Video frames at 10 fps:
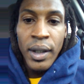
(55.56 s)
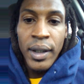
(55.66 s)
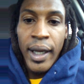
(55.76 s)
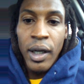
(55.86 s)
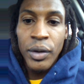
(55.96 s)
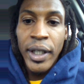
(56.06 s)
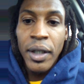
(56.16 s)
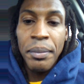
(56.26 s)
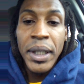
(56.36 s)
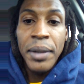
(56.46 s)
Now,
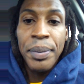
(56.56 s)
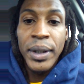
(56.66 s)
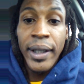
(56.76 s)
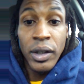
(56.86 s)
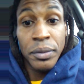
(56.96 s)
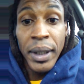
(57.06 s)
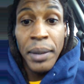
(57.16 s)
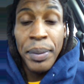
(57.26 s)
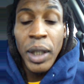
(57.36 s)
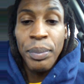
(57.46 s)
there are many there's
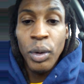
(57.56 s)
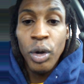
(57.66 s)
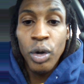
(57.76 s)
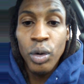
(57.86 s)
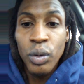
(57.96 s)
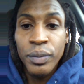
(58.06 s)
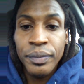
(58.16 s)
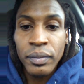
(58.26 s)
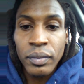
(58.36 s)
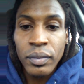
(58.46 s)
many people who
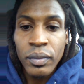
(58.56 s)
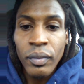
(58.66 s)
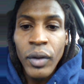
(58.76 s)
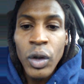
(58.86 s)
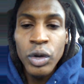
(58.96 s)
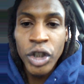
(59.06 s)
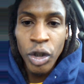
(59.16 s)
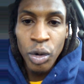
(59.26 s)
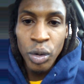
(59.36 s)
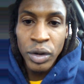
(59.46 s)
who
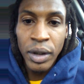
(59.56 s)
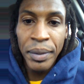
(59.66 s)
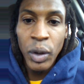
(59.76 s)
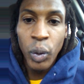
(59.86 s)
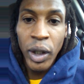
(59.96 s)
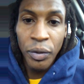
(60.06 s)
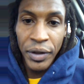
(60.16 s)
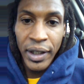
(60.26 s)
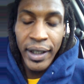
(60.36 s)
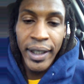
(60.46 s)
choose to be
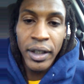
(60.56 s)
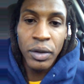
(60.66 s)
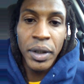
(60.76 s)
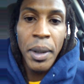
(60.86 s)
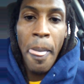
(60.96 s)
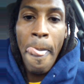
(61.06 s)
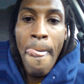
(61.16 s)
willfully ignorant